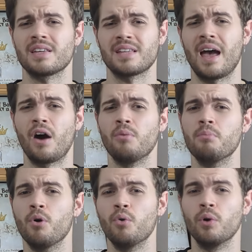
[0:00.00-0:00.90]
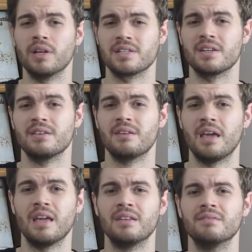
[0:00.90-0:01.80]
as to how Maul isn't
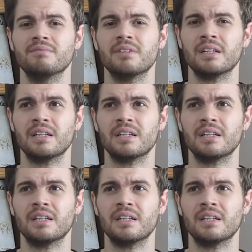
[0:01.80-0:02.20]
in,